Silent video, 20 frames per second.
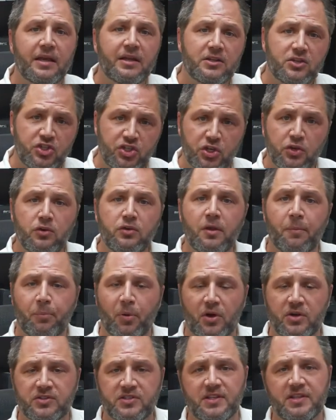to the
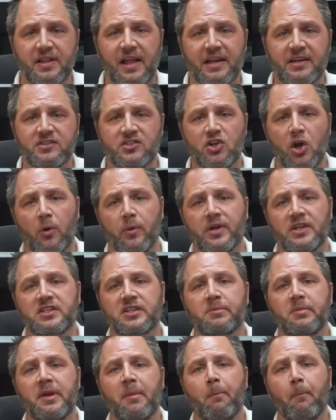person that is going
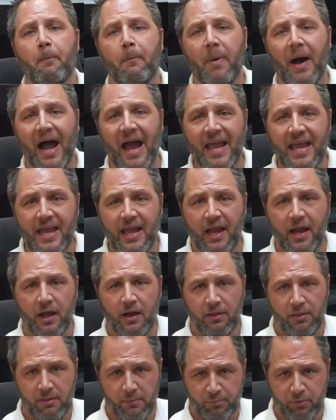to be
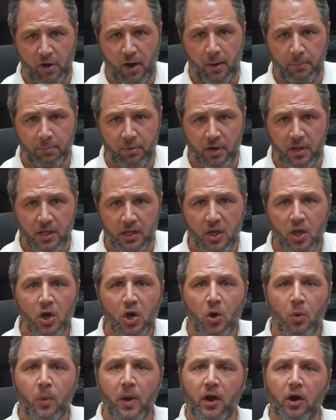buying the property.
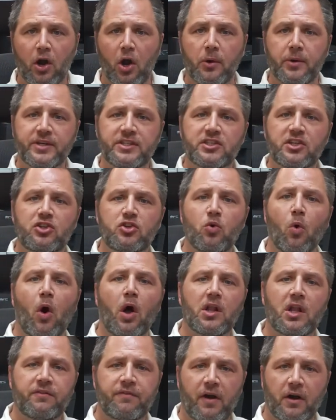We are going to do
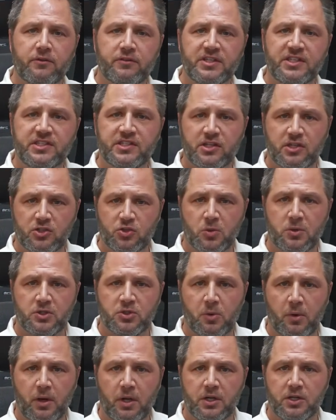all of our research,
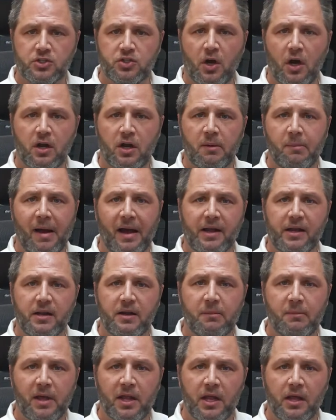which we're going to talk about
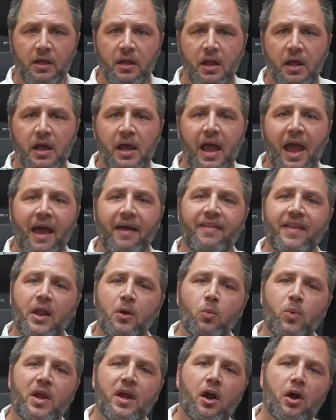in a minute, and
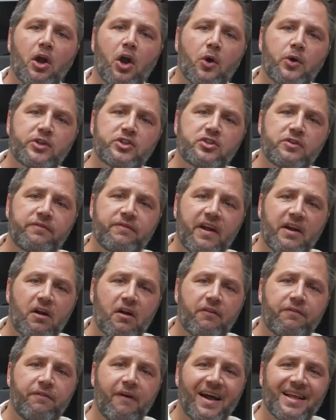then we are going to
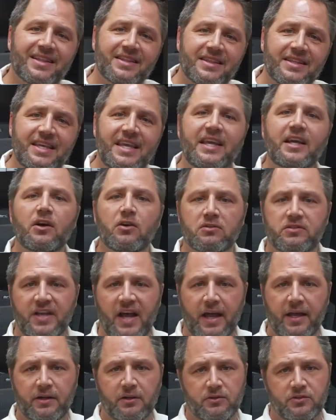verify legal
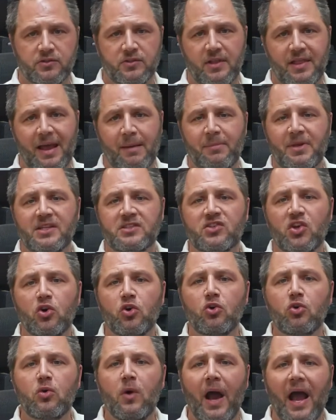title. So that means
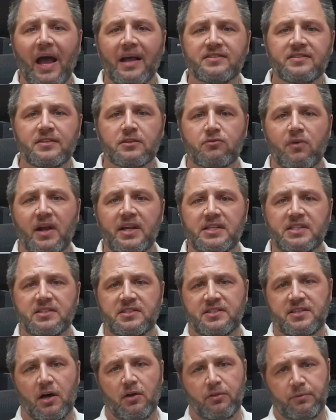who has the right to
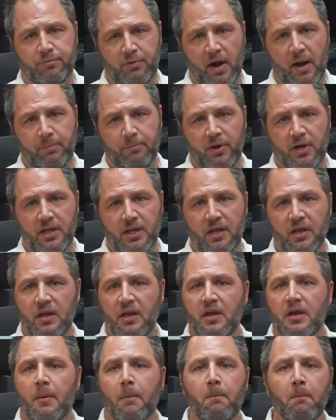sell the property.
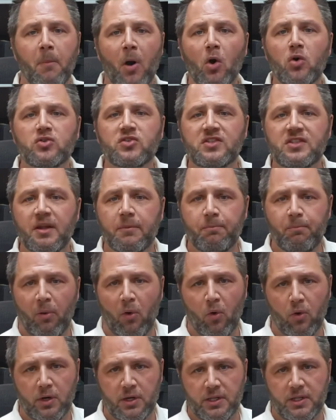Most
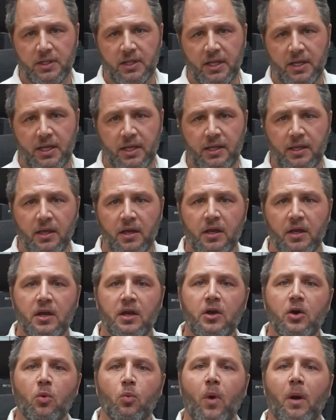importantly,
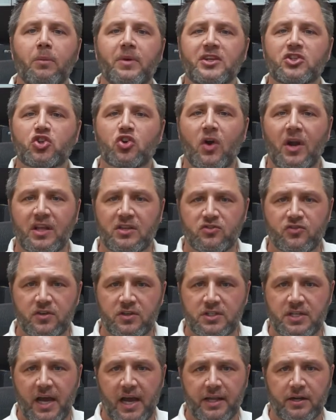when we
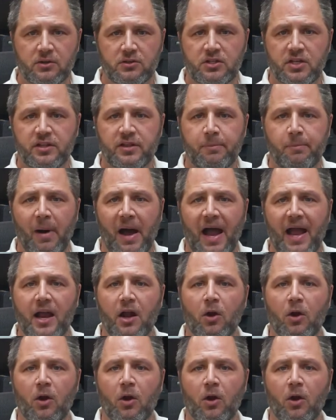transfer title to the buyer,